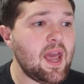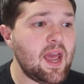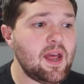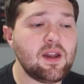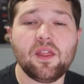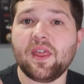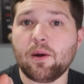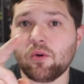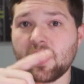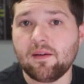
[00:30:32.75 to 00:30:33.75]
and
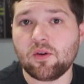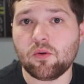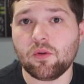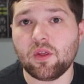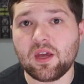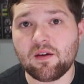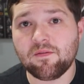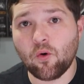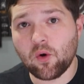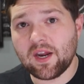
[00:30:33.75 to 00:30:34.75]
they will give you the
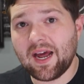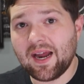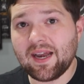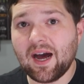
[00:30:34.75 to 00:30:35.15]
forty-nine